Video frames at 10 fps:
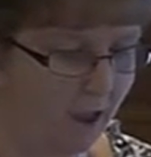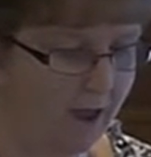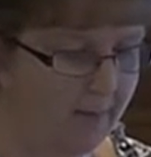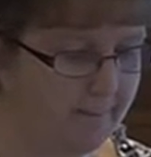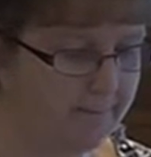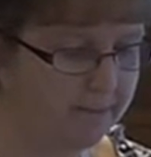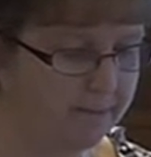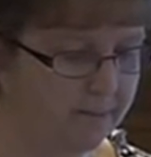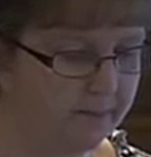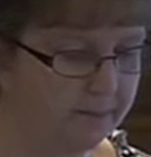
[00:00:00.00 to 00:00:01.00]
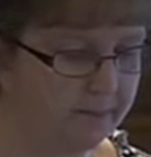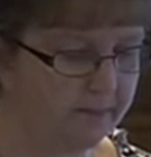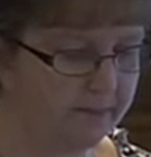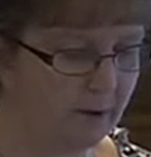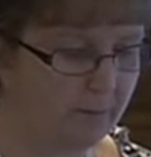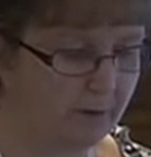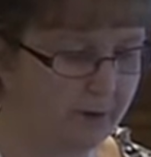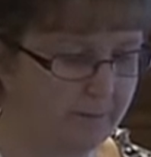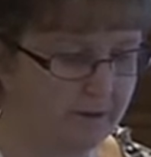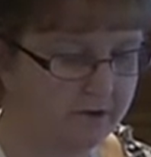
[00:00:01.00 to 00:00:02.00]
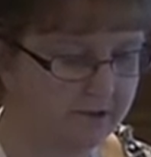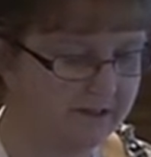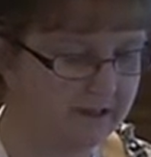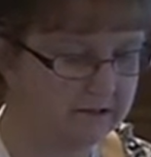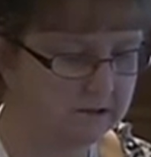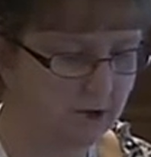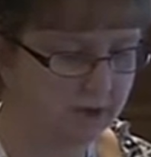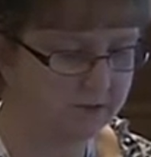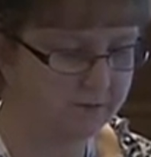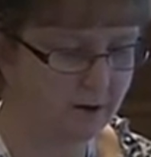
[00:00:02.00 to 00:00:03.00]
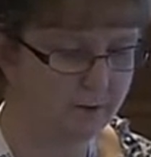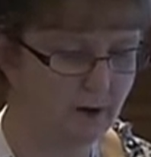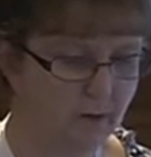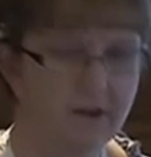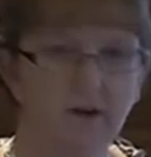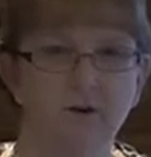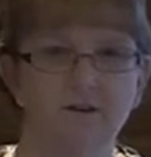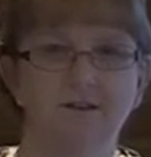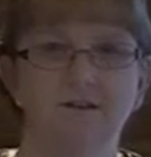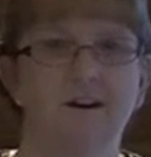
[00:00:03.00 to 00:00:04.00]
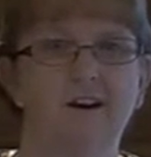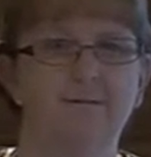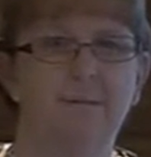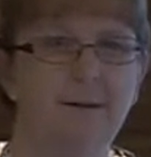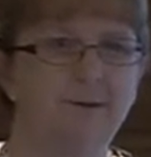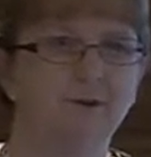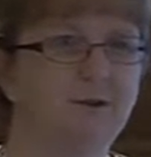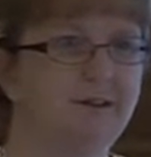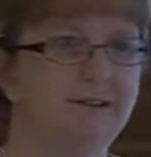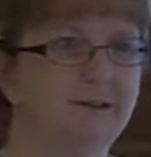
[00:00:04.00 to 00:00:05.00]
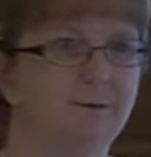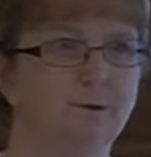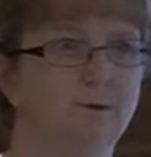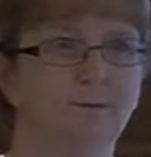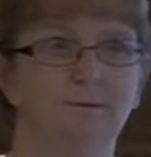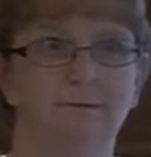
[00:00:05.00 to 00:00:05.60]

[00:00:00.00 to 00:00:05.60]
They were put out by the New Zealand College of Primary Healthcare Nurses. I don't know if Barbara Doherty is in the room